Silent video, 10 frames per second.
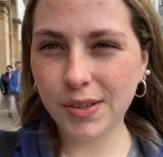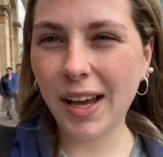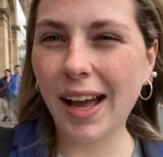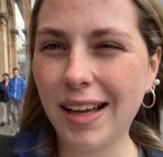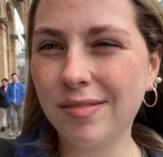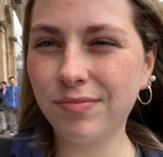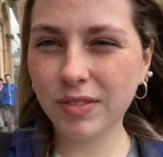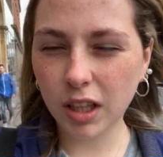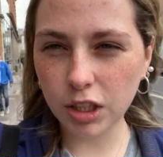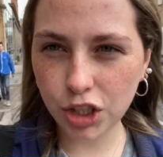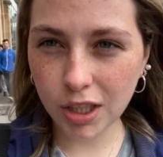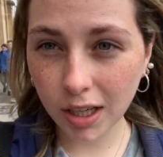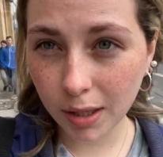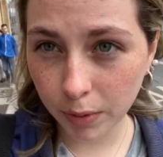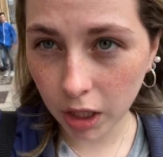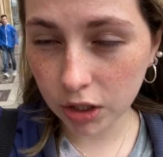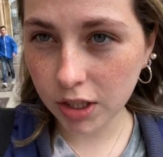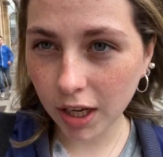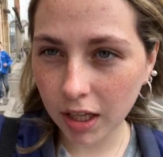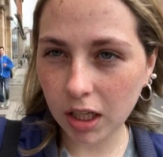yeah, lunchtime and
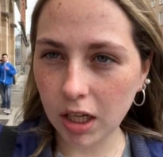NCAD.